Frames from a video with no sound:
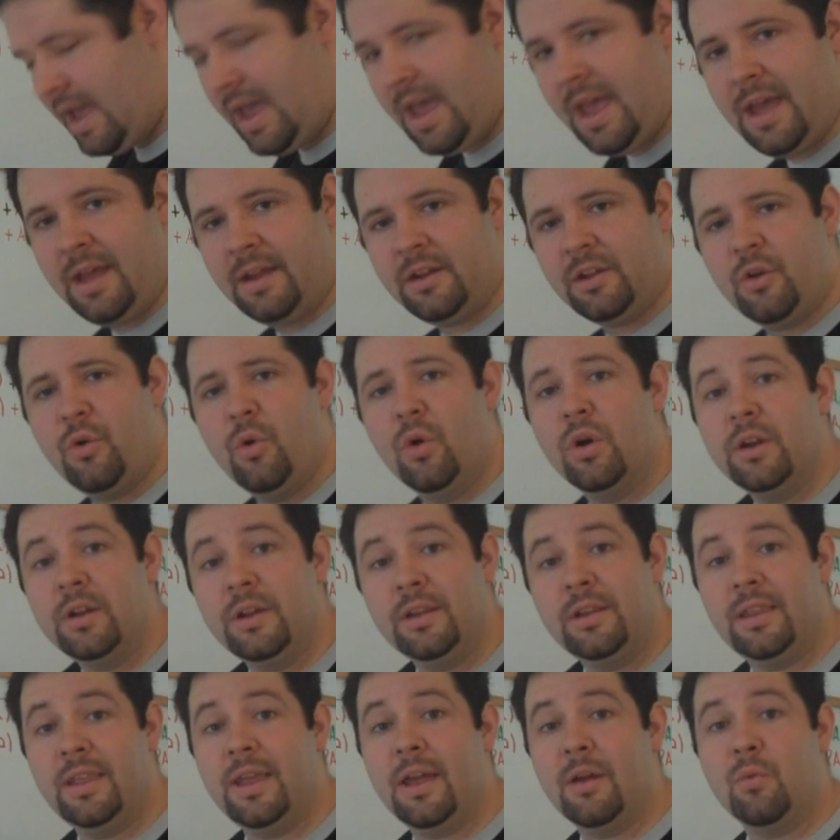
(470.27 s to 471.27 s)
And
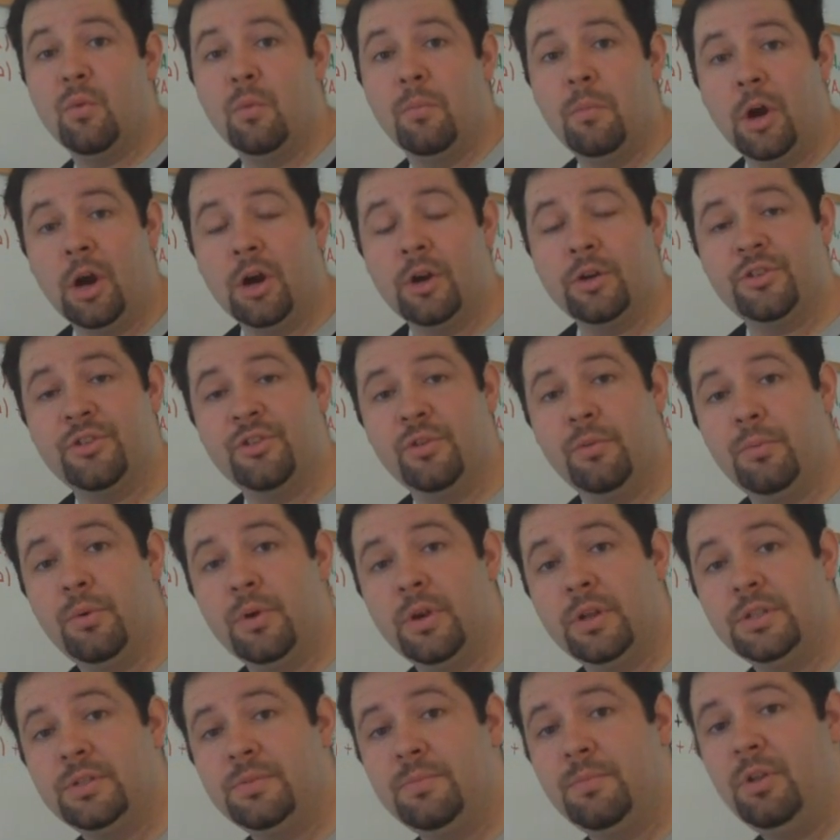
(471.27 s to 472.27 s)
according to the equimarginal
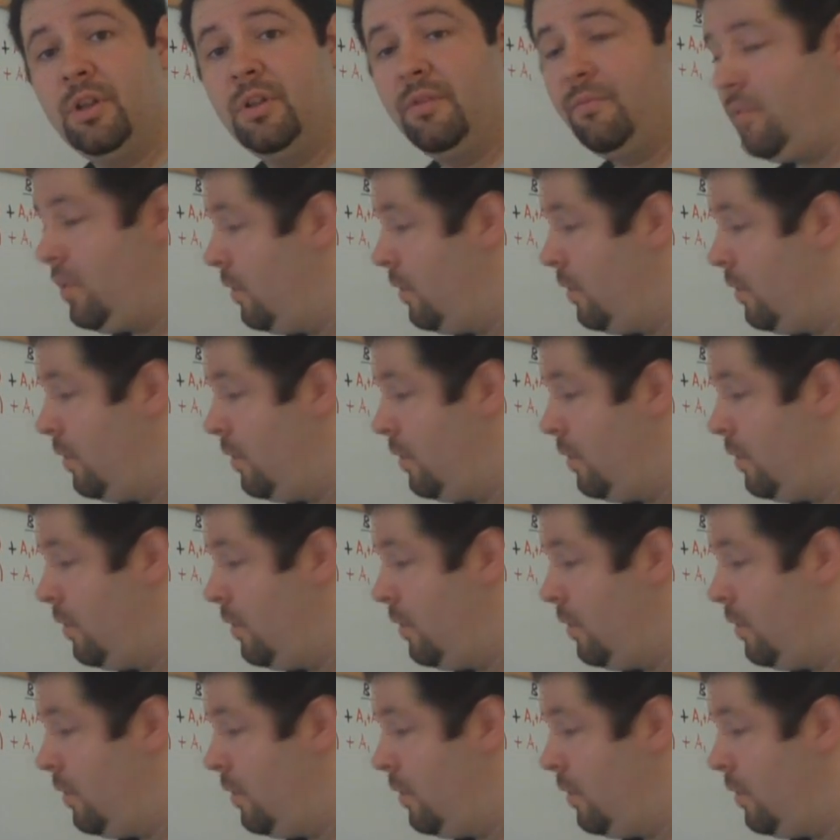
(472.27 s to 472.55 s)
principle, if